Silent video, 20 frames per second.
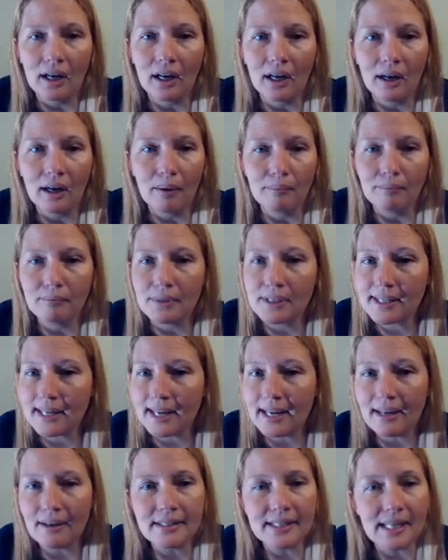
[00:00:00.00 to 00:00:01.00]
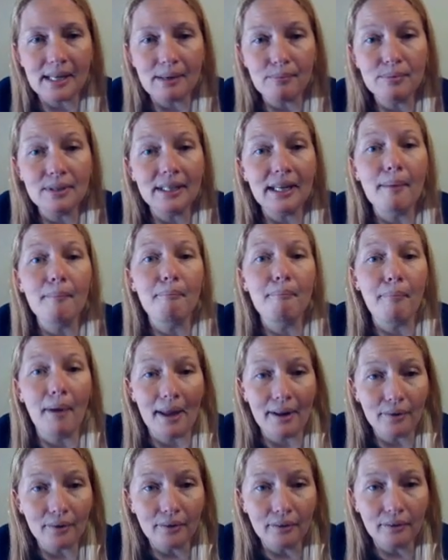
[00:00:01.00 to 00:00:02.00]
Um, Skeet seemed to get
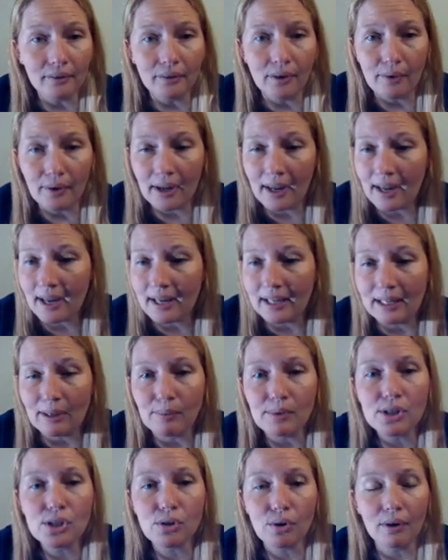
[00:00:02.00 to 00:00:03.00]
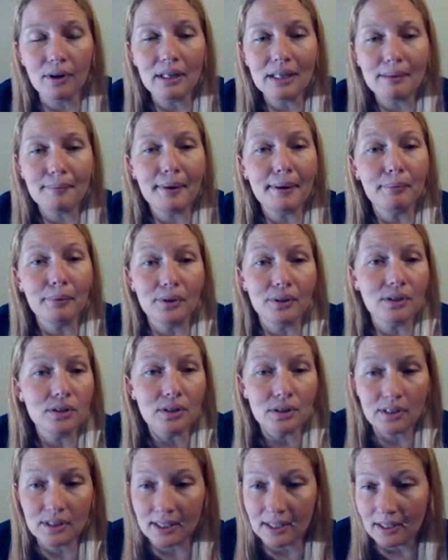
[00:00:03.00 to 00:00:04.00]
better, okay, and he was starting to be able
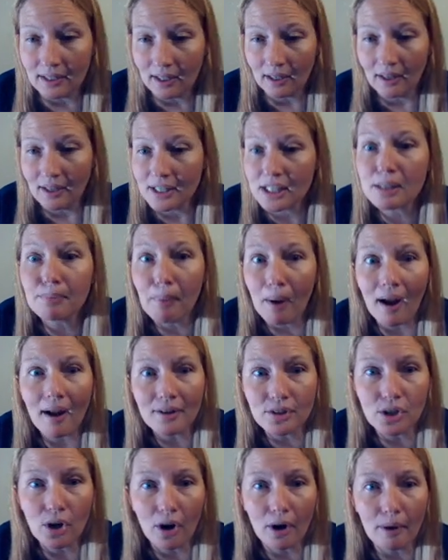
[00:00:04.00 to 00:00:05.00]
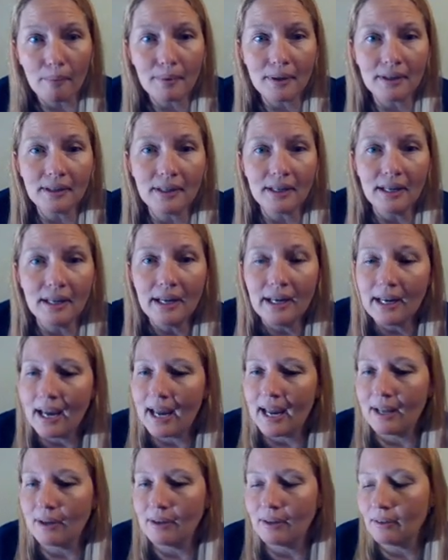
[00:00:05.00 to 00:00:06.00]
to, to uh, spot tarpon,
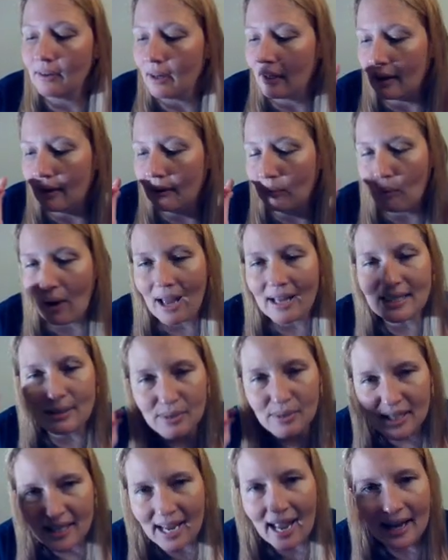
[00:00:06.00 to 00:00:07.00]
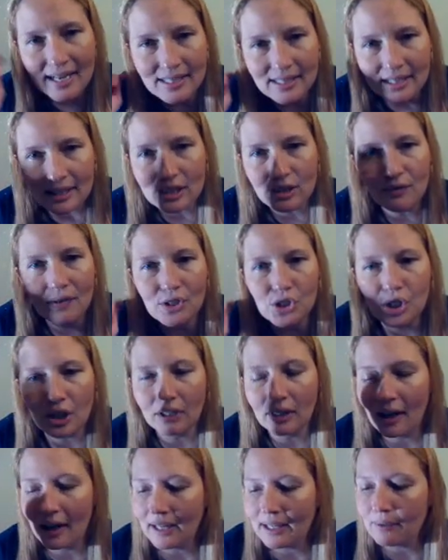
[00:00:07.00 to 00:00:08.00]
and uh, as he was casting his
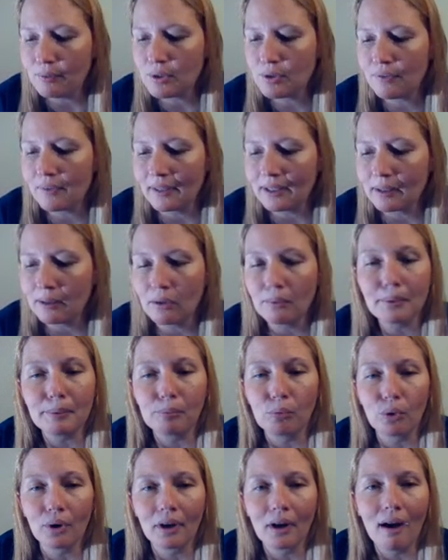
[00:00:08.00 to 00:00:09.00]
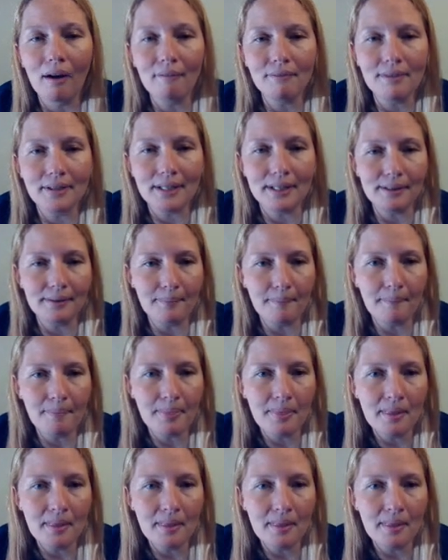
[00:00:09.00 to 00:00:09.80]
fishing line, he was feeling a little bit more confident.